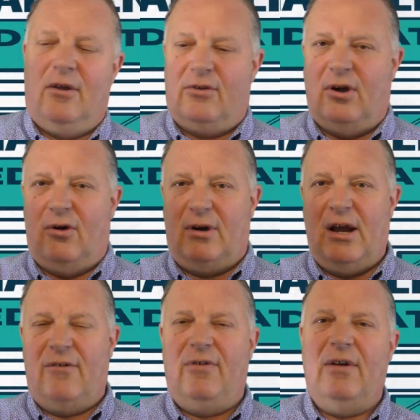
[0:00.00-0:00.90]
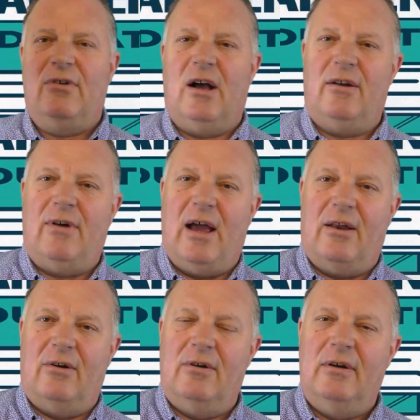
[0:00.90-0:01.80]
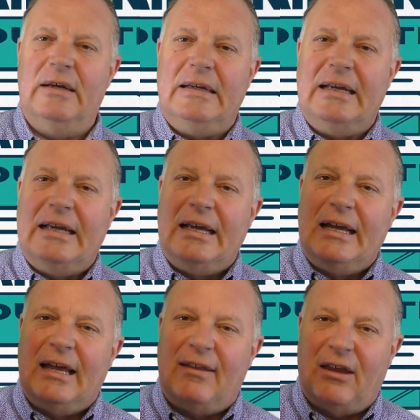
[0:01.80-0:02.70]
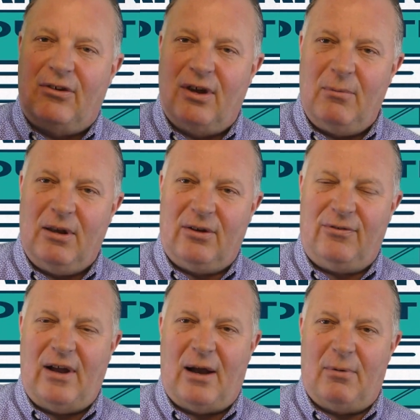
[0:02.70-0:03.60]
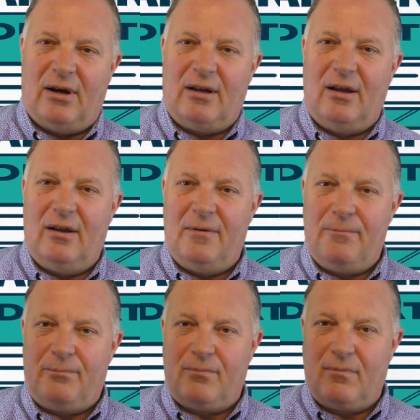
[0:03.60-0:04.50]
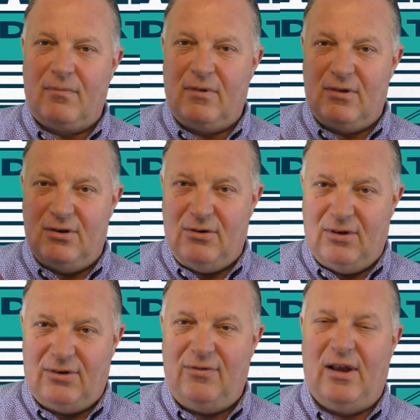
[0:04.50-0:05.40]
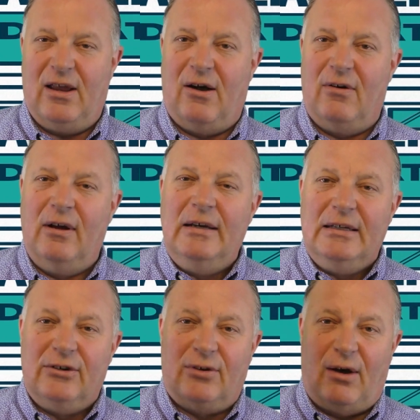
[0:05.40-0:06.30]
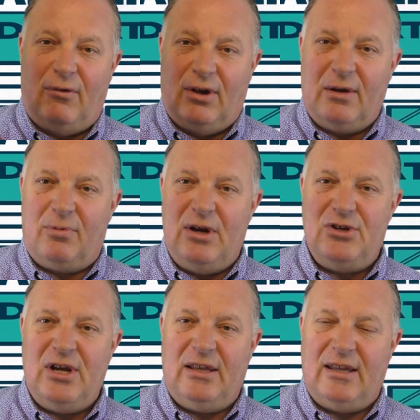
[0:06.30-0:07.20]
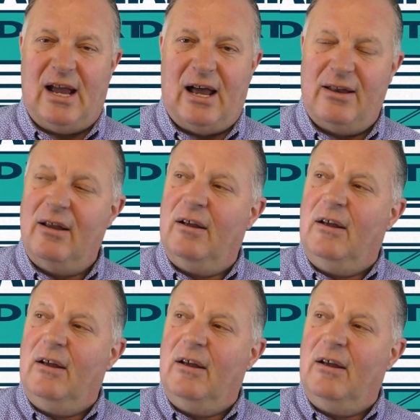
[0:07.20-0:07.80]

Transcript: So Carefree of Colorado, they sent me this fabric to do this video. So I really appreciate that.